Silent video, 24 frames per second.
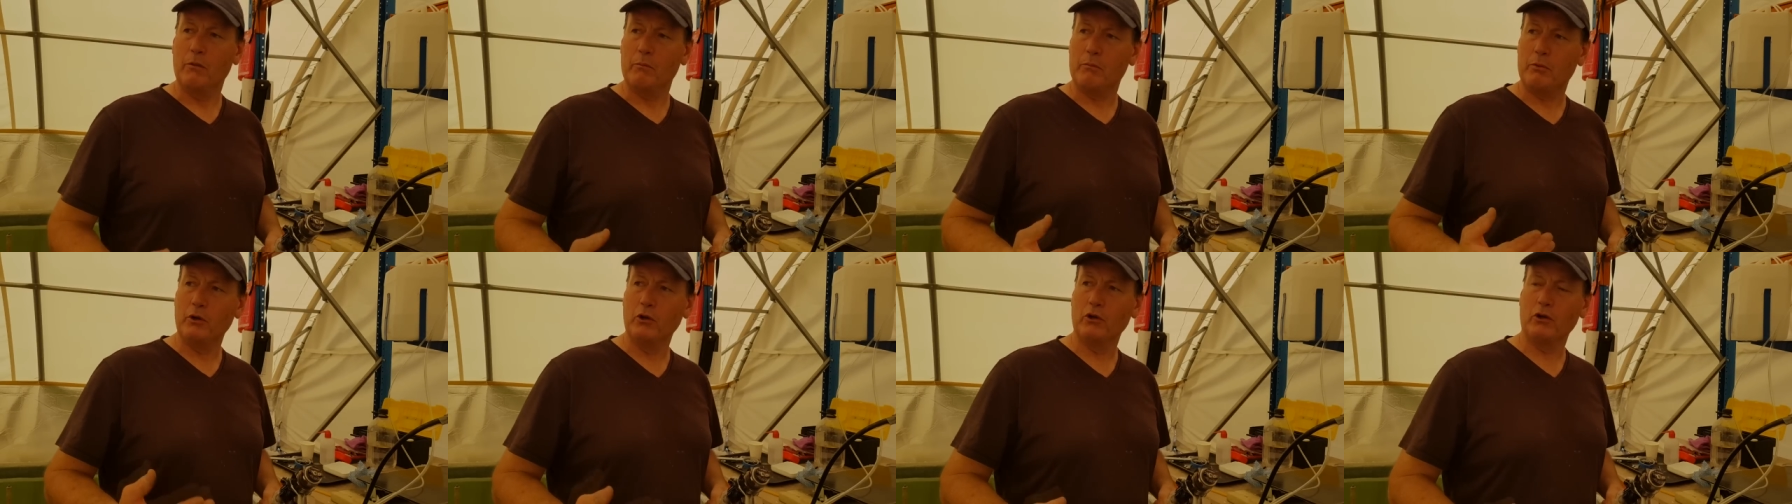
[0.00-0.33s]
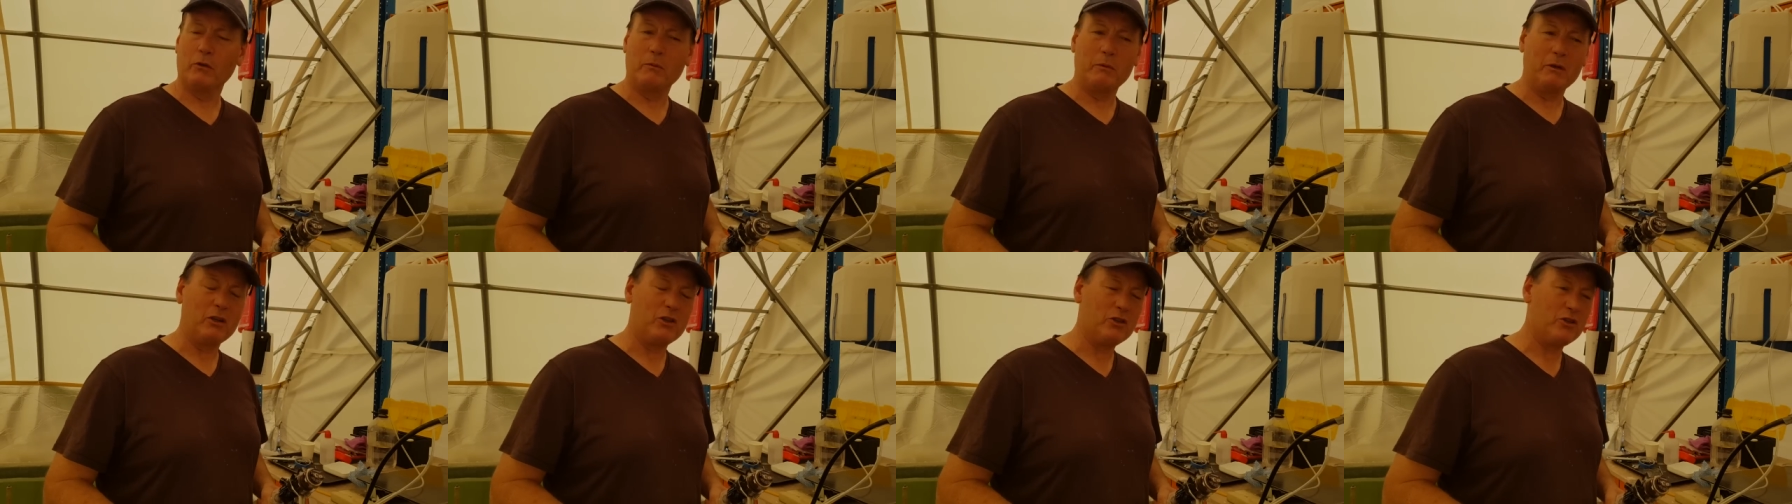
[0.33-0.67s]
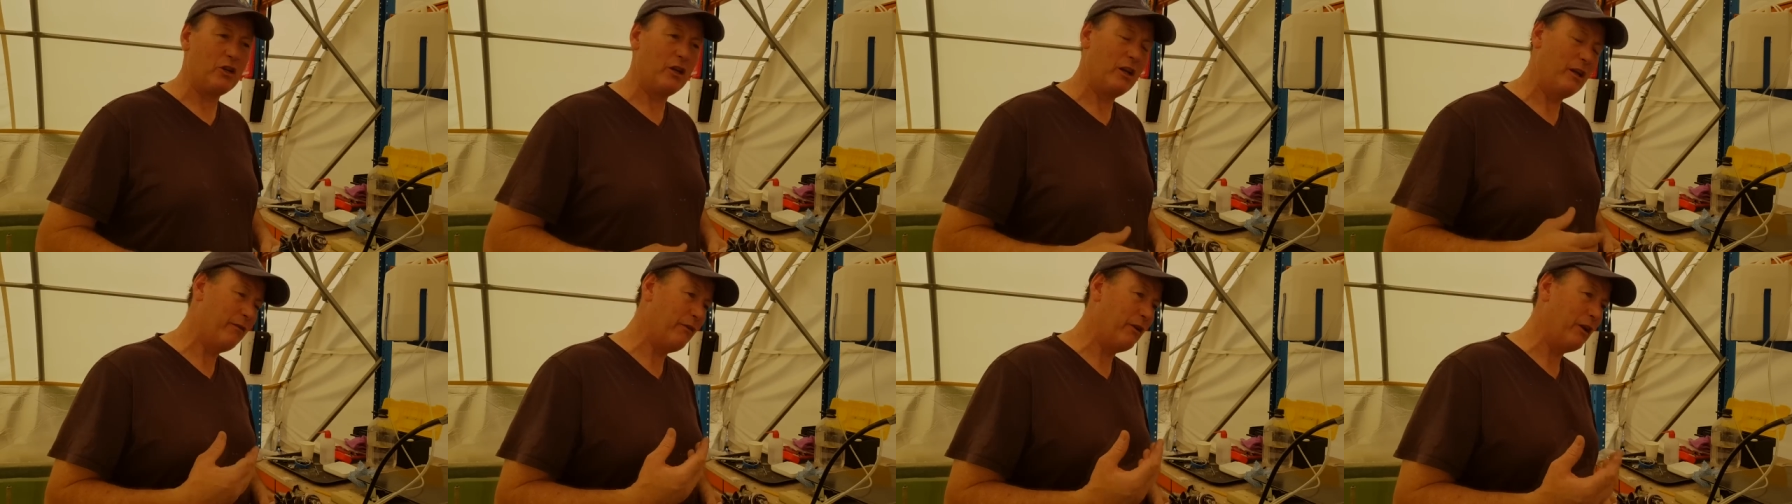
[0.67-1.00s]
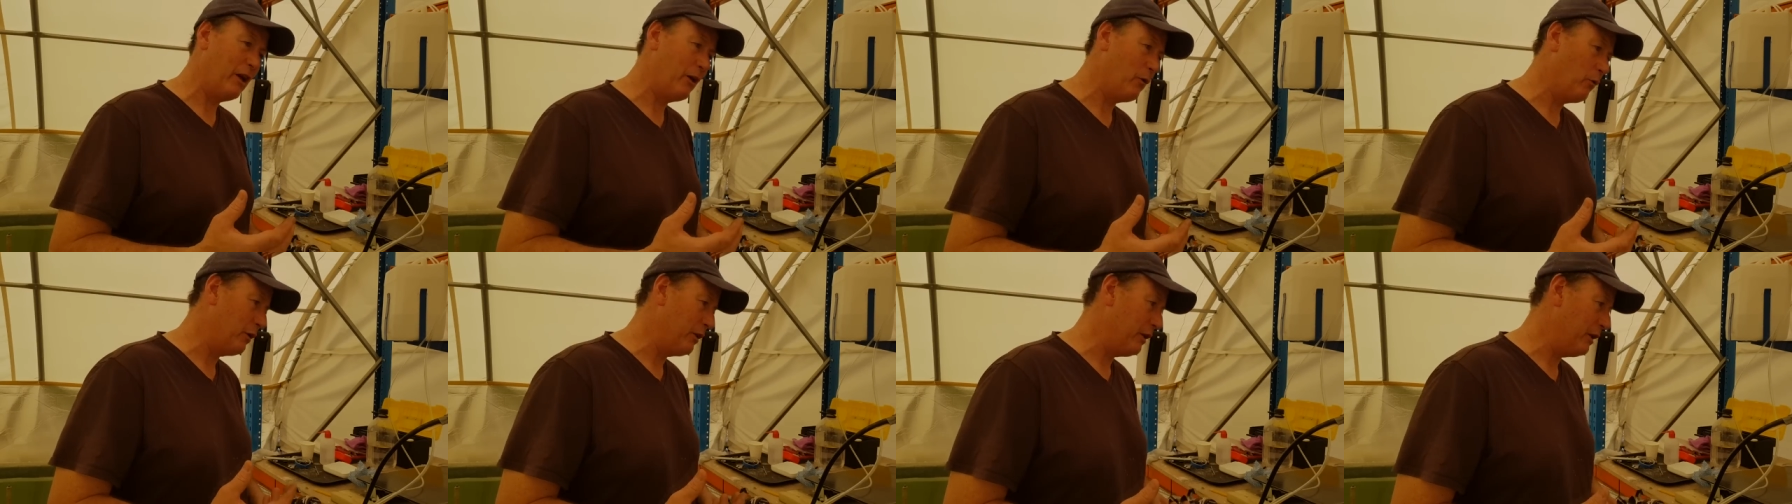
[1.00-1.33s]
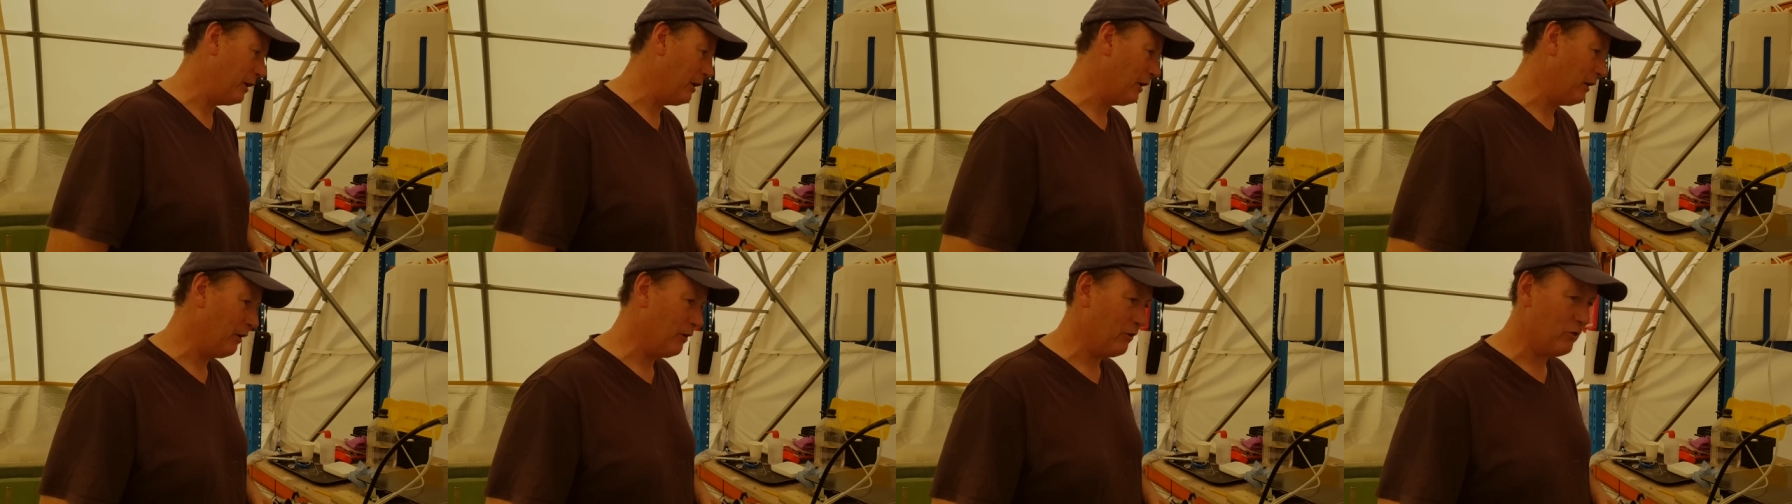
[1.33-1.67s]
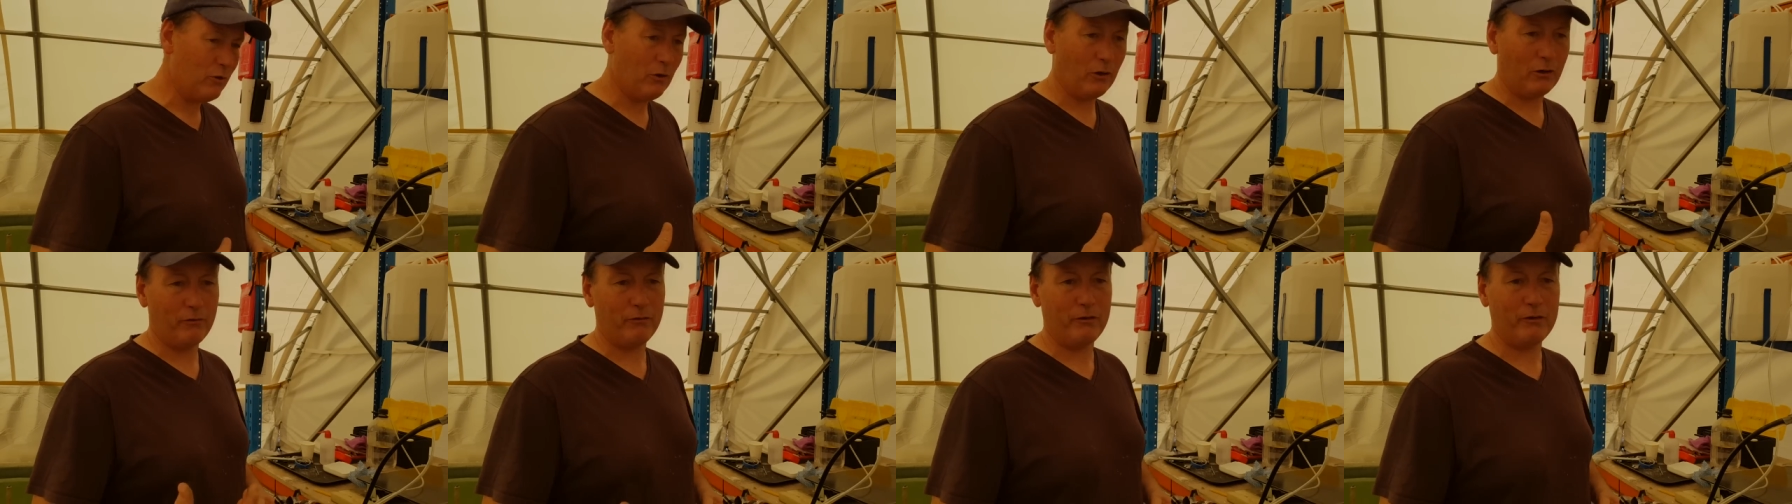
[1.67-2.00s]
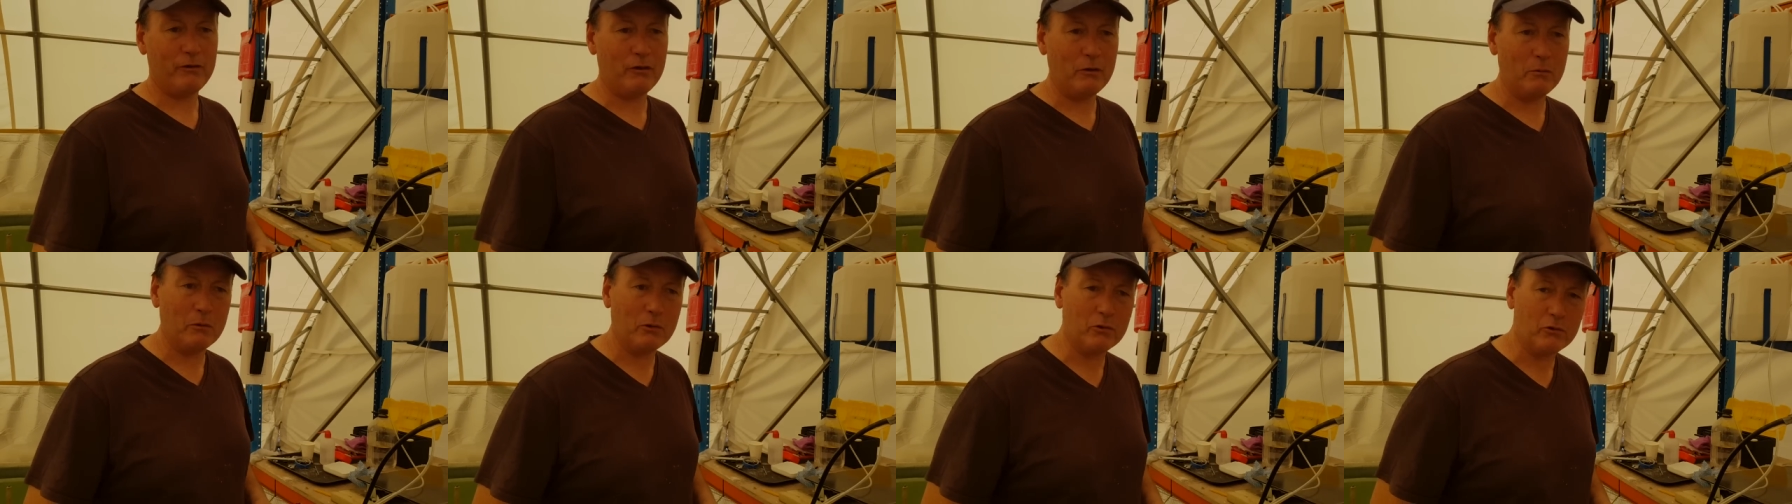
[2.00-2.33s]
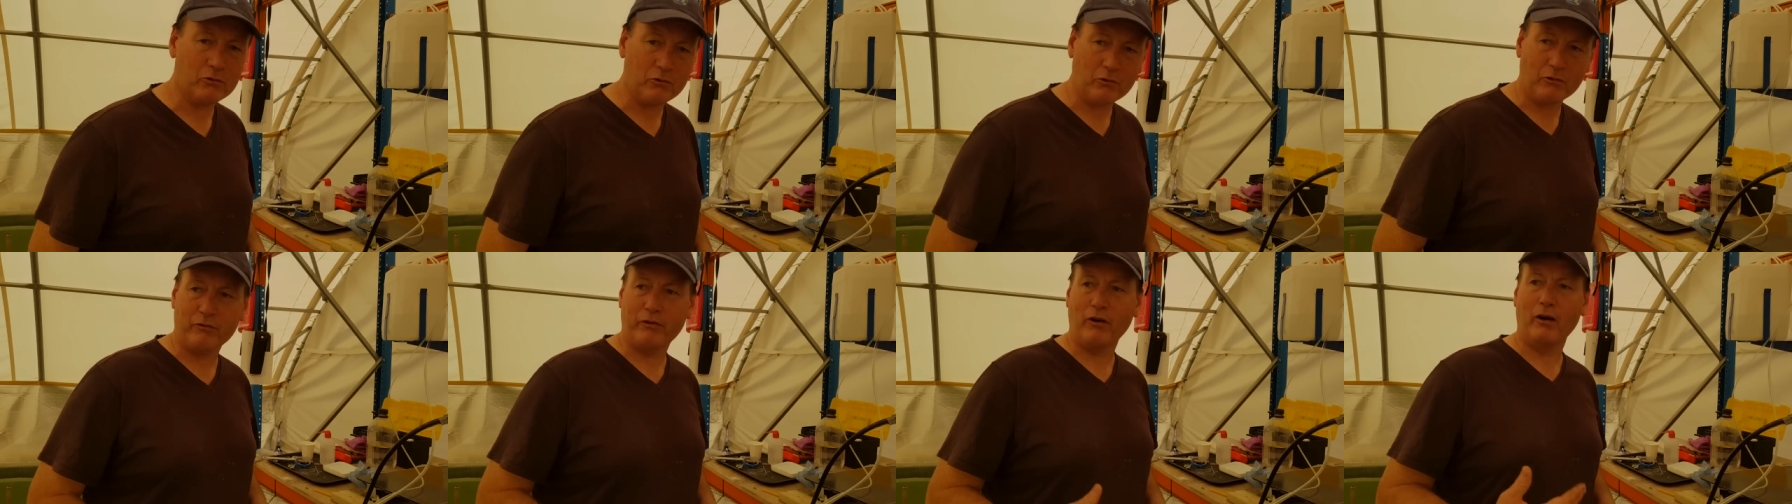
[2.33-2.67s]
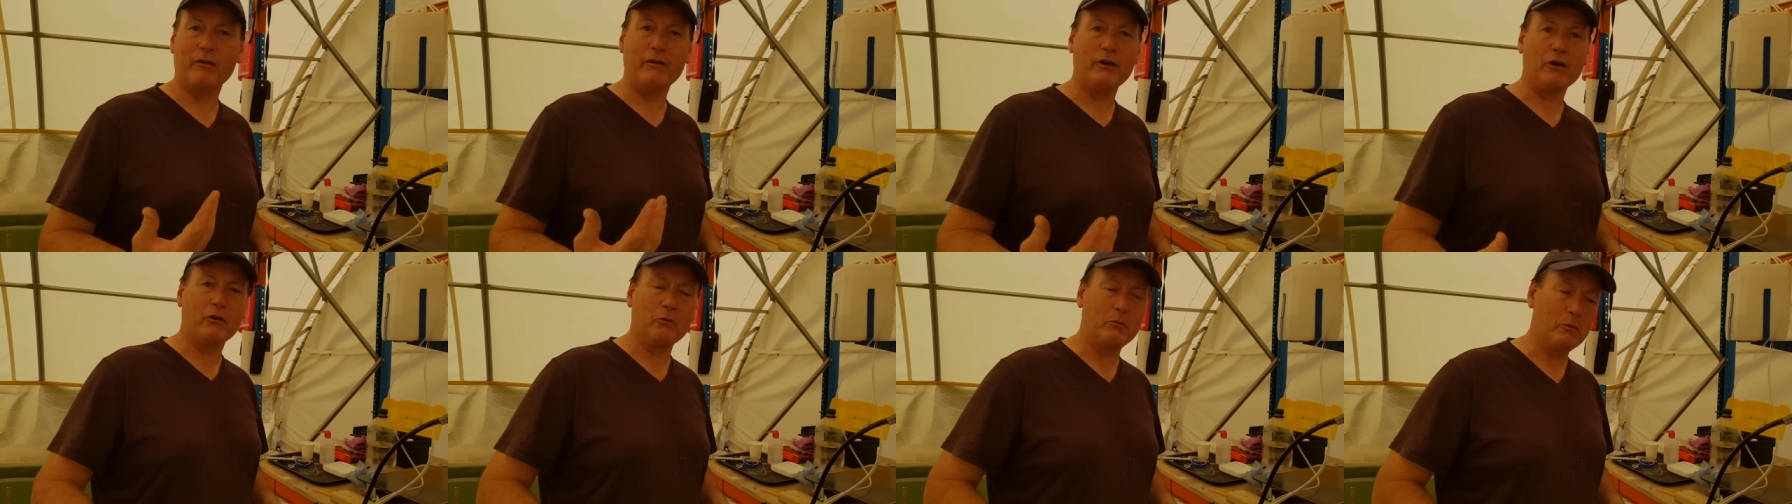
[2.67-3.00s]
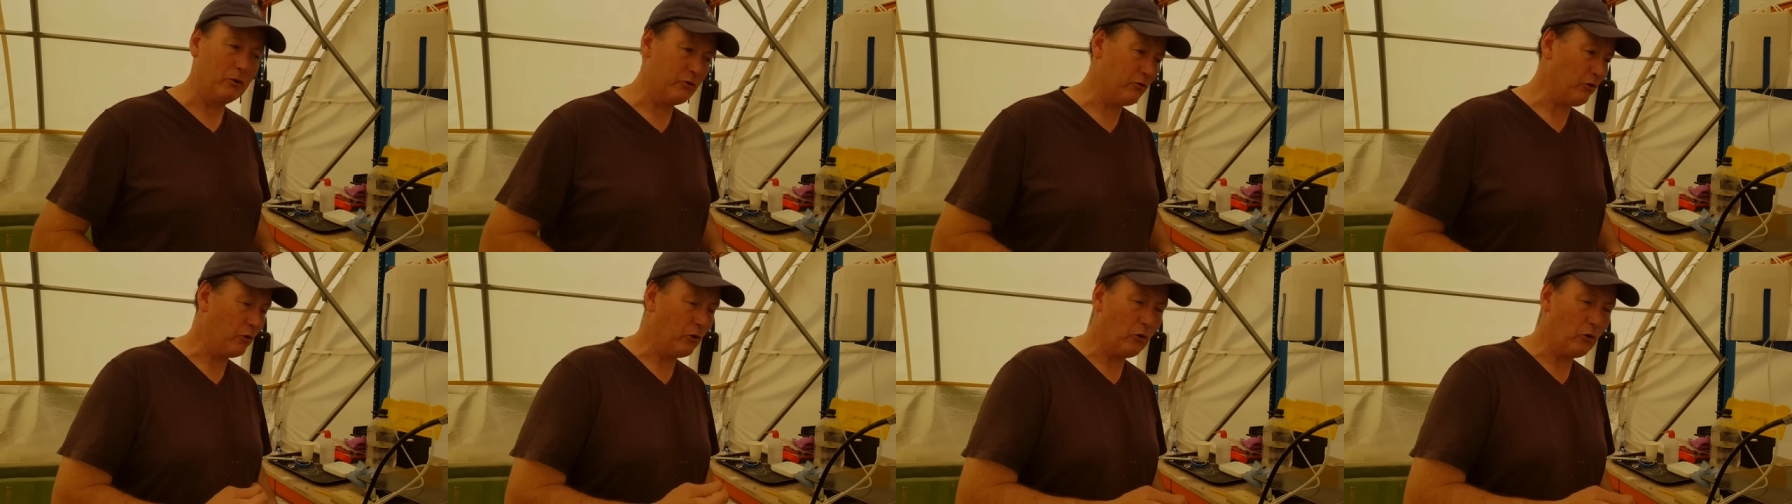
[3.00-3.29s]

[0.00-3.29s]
purely because you never know whether you're going to 250 mils or 500 mils. So